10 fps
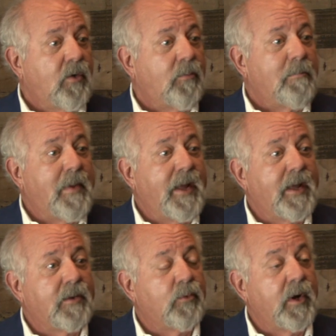
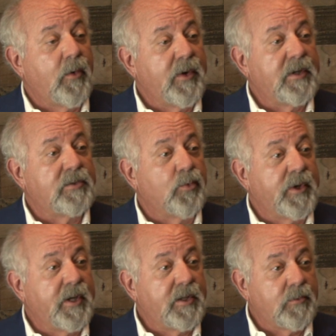man, well we
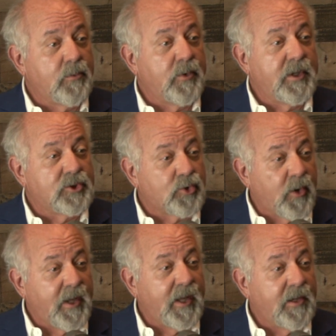
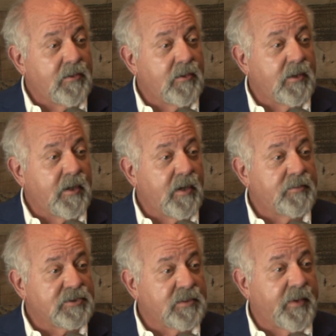train
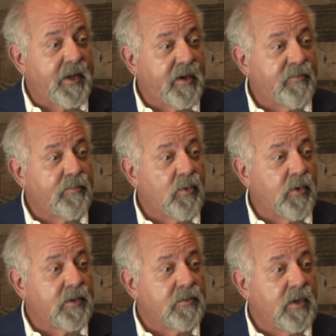just about every
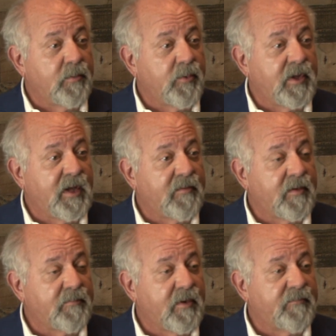morning. I mean, we have
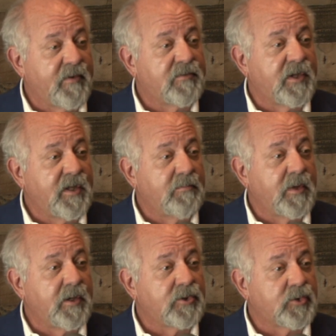a
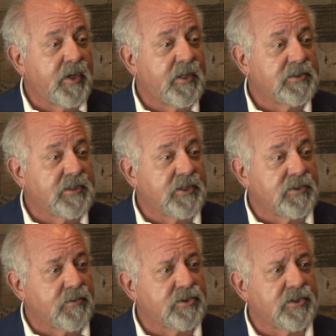15-minute training
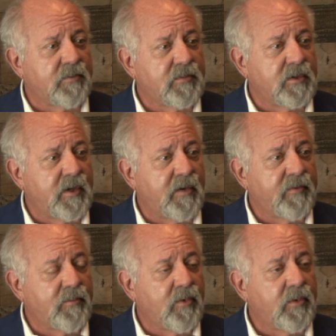session on something
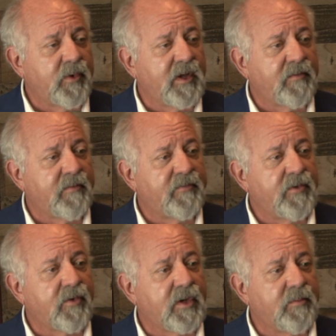every morning. We have a
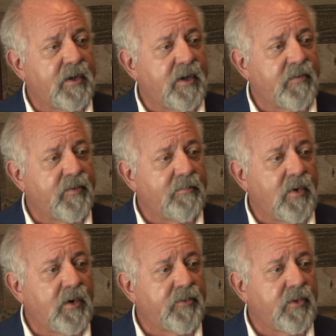vendor come in every
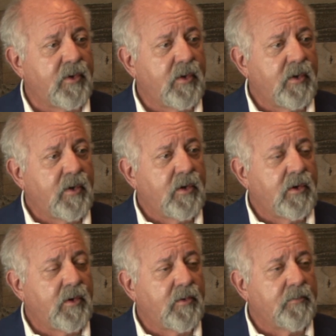month
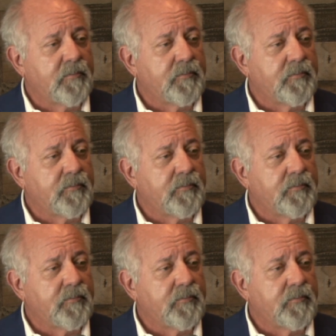to